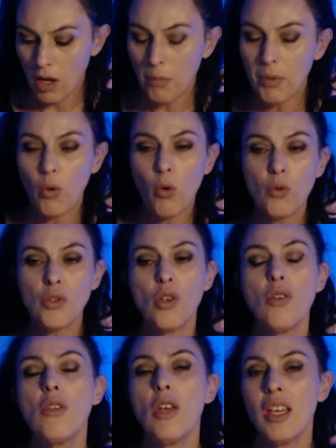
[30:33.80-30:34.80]
But
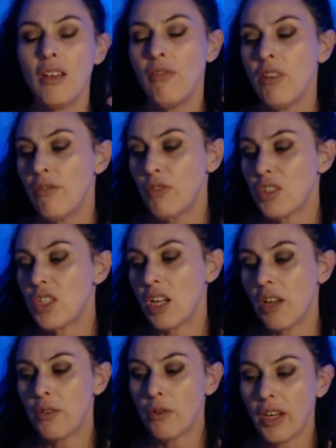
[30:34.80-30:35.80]
also, that even if you're
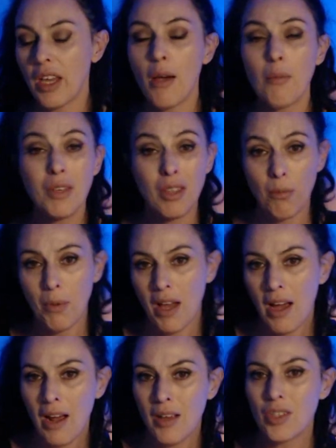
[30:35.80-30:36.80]
together, it can be the
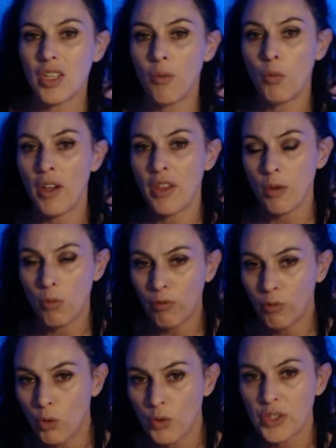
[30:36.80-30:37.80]
past and where there were
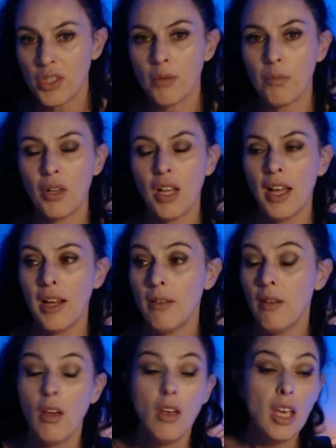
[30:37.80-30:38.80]
flaws in the
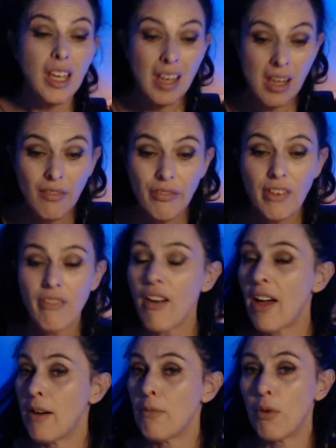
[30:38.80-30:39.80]
plan. If you've
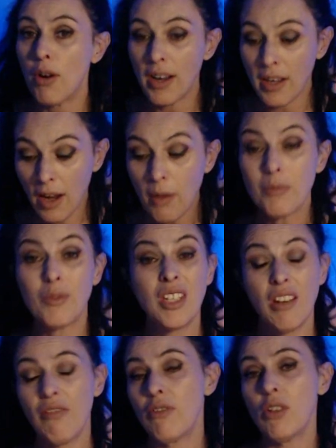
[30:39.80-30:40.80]
had a breakup,
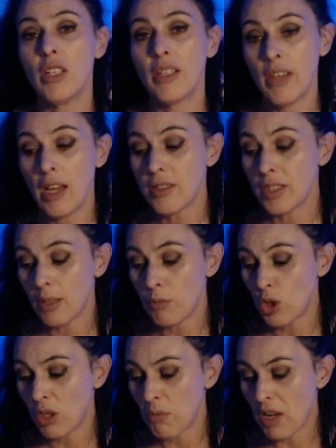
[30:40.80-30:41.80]
definitely that
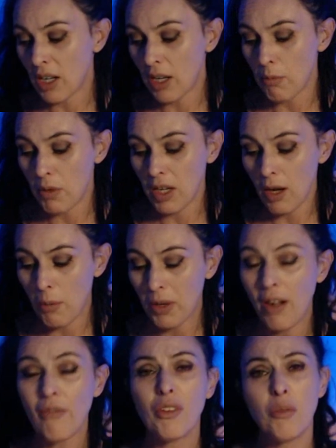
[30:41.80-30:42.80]
subject matter can be coming
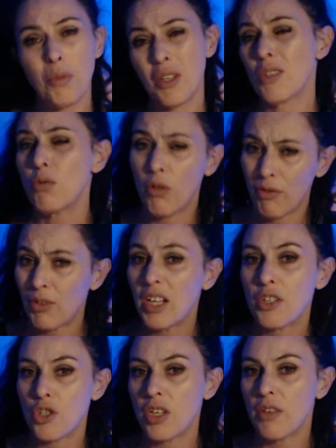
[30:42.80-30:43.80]
up for them, but it's
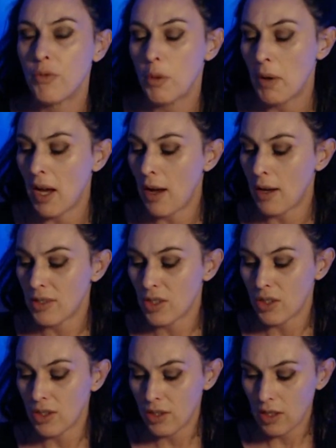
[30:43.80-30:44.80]
reflection of the
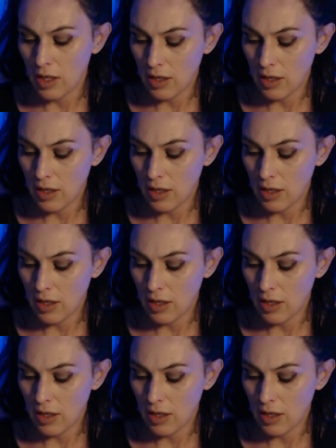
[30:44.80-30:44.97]
past.